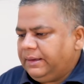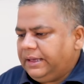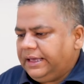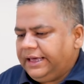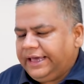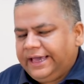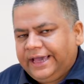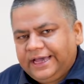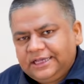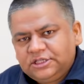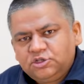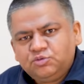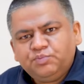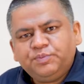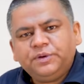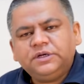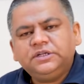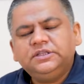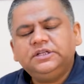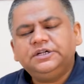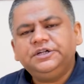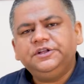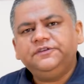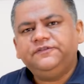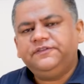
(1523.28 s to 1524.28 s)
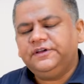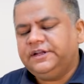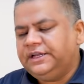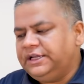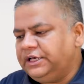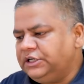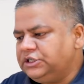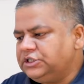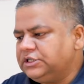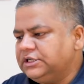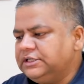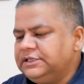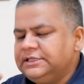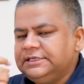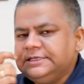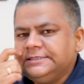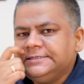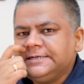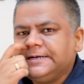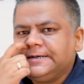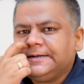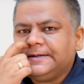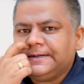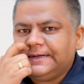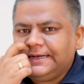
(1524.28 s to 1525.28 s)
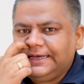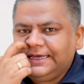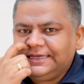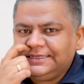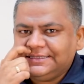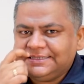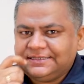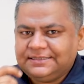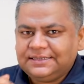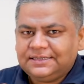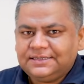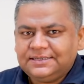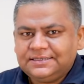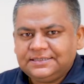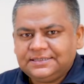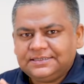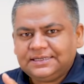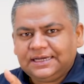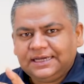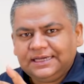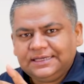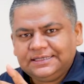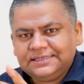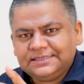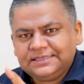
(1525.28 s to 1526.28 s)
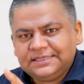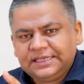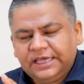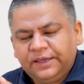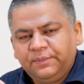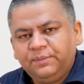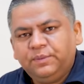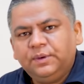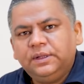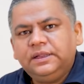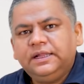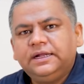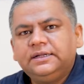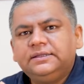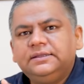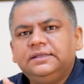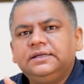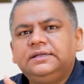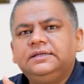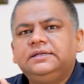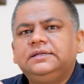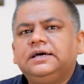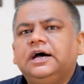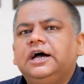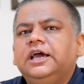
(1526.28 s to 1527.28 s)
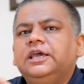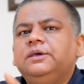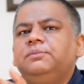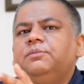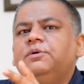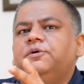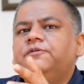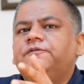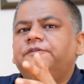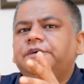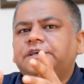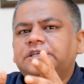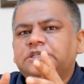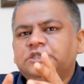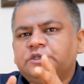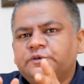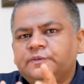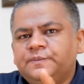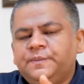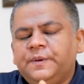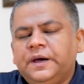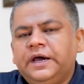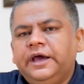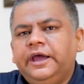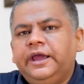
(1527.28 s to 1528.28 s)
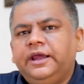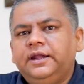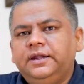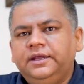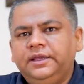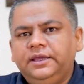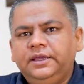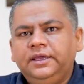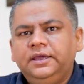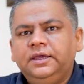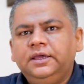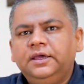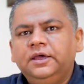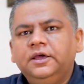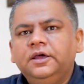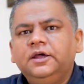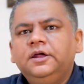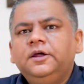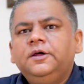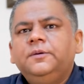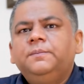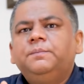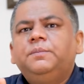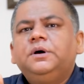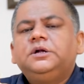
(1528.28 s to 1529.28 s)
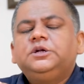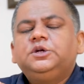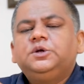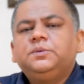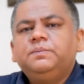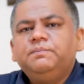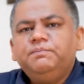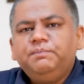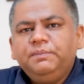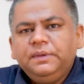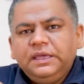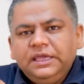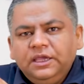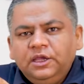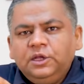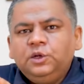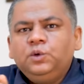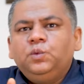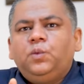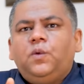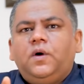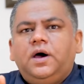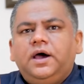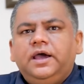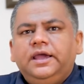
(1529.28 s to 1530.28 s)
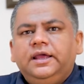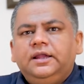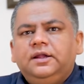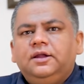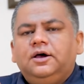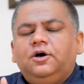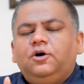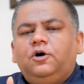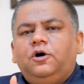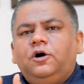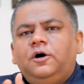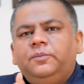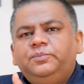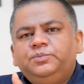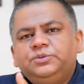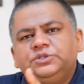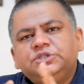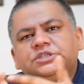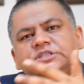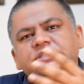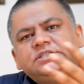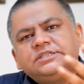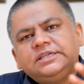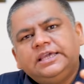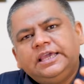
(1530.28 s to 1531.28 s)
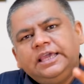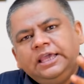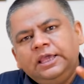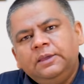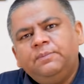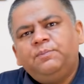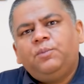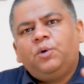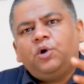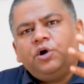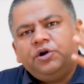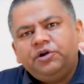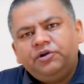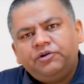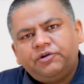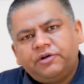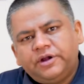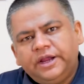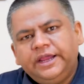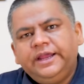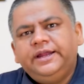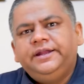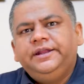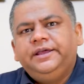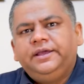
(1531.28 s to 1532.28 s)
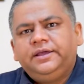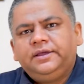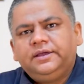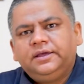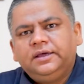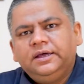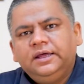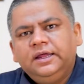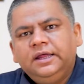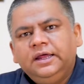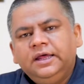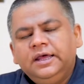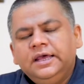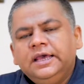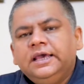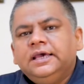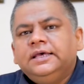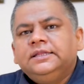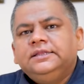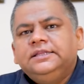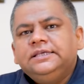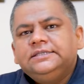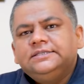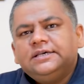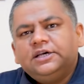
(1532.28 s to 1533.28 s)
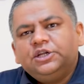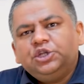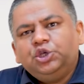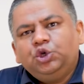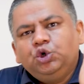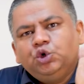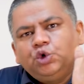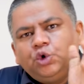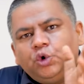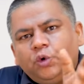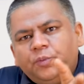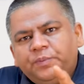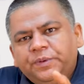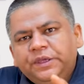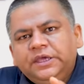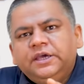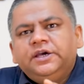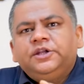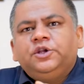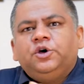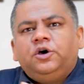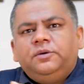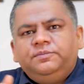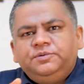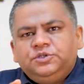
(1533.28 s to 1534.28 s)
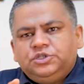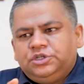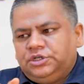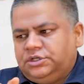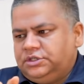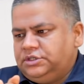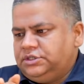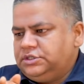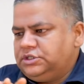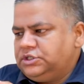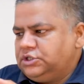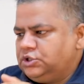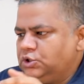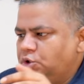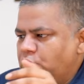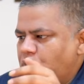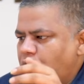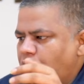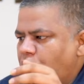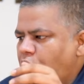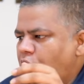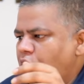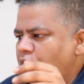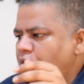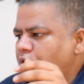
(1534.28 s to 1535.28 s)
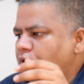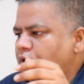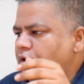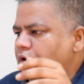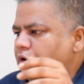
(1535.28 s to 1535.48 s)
as per the definition, these are exercisable at the time of expiry, but meanwhile, options keep on trading. These are European options. So,